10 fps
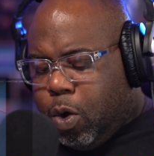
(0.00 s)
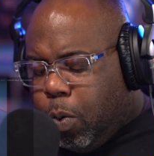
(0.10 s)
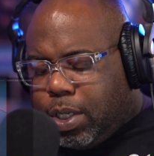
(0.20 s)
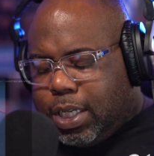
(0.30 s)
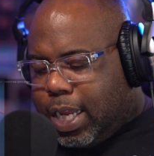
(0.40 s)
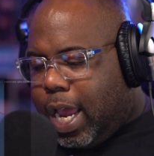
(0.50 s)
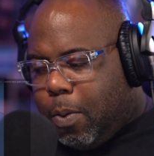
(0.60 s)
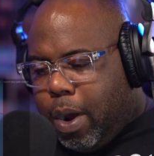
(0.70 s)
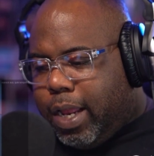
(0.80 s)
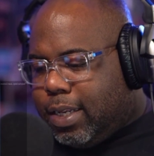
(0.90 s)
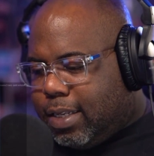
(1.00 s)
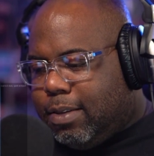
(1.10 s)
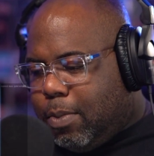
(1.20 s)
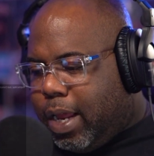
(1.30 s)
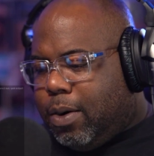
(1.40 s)
Who is this guy? Why
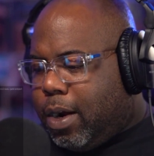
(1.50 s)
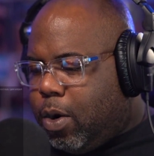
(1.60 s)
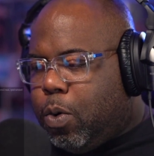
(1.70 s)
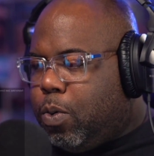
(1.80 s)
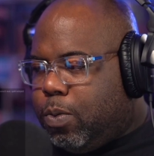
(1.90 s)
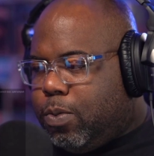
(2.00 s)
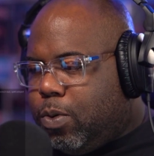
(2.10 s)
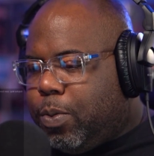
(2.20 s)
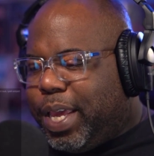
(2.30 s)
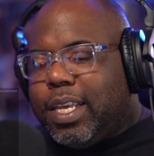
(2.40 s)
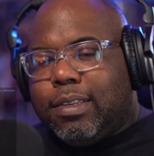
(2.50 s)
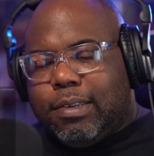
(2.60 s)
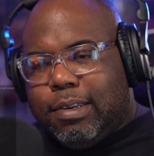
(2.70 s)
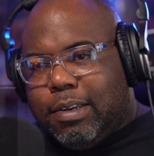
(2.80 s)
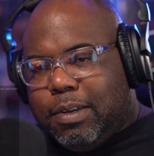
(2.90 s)
don't I know who he is?
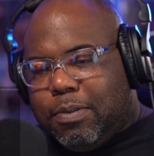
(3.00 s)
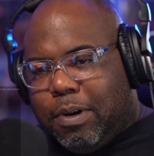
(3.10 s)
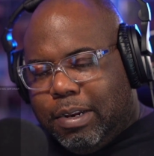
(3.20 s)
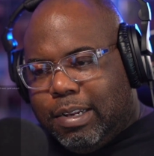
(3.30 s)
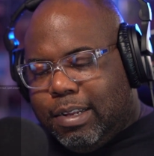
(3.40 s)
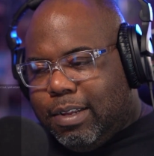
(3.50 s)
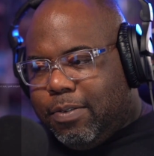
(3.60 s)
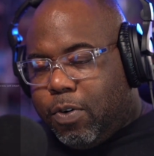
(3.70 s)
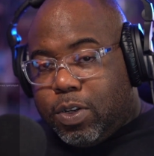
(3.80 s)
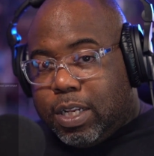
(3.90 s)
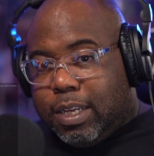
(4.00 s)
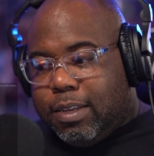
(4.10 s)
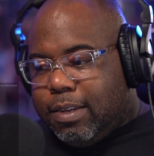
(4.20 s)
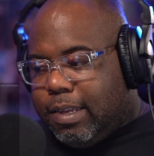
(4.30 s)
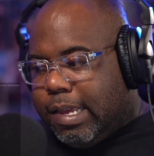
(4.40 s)
Right?
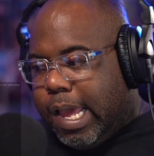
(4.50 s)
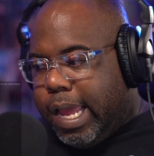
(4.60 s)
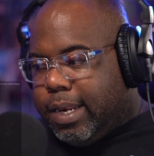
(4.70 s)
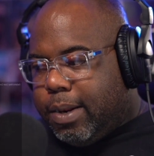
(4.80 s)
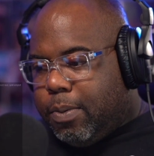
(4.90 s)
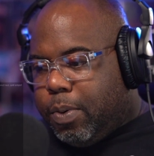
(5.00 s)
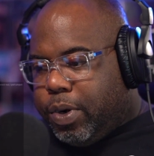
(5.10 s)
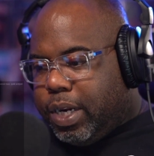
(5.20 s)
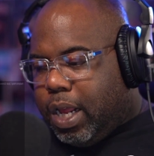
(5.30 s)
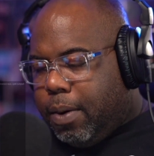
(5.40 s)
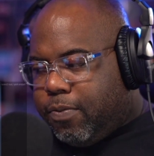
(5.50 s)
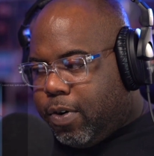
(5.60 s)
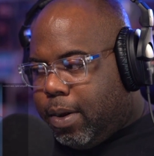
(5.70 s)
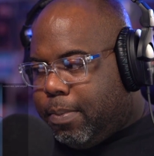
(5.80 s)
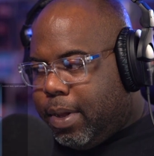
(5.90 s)
Firstly, and where did he come
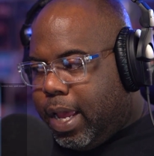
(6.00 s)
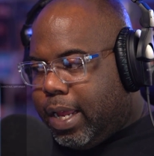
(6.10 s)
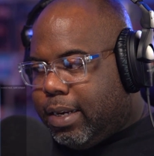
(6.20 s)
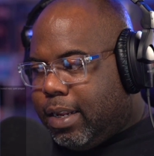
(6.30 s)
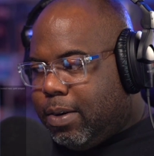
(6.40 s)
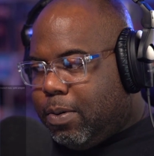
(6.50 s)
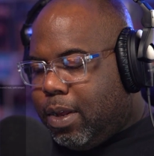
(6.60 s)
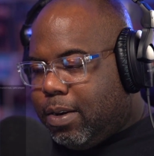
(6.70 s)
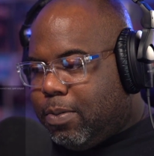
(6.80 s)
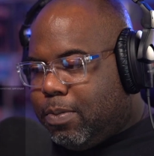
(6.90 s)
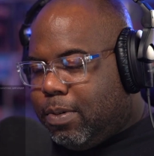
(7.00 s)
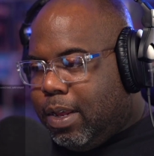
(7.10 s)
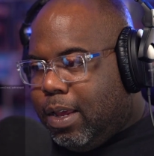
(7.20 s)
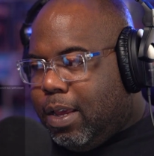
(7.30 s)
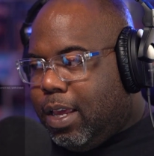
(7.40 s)
from? And
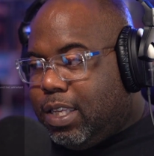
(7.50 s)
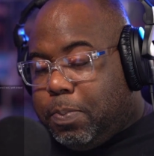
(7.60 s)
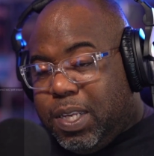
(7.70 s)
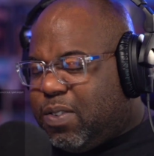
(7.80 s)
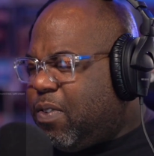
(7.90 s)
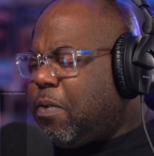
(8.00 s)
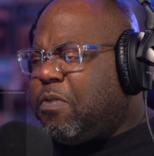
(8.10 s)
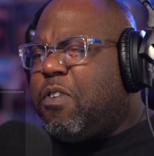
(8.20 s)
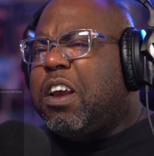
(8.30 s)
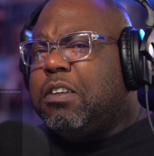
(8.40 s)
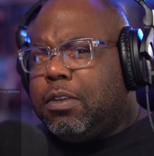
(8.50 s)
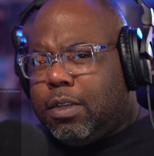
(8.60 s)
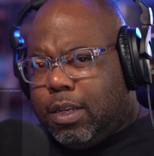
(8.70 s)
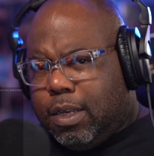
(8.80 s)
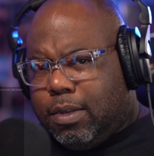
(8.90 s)
he speaks very
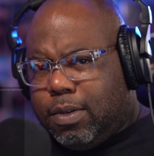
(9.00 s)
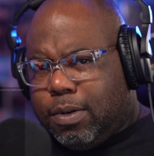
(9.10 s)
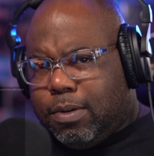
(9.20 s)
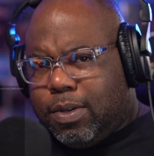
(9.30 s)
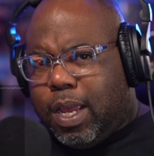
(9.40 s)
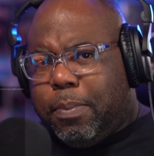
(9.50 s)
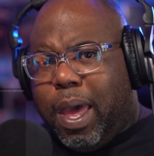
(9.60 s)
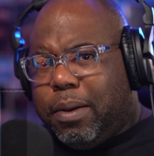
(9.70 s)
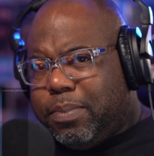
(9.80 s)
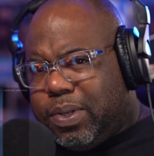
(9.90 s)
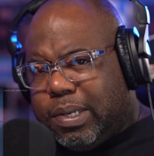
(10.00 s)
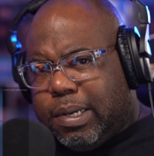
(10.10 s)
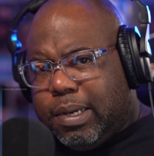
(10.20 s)
recklessly, sirs and madams.